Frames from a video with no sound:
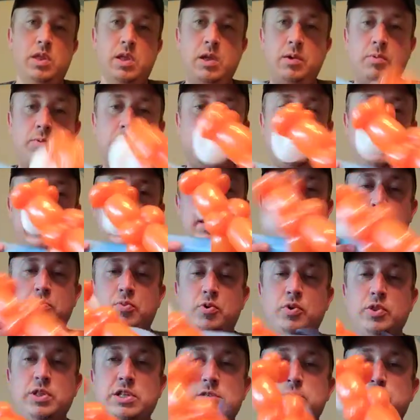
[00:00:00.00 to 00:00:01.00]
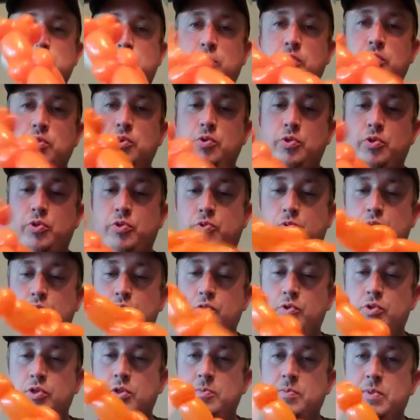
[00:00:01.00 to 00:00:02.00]
I'm going to take and pull this blue
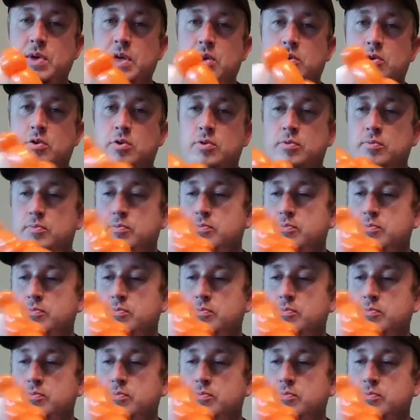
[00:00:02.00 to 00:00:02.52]
through the middle.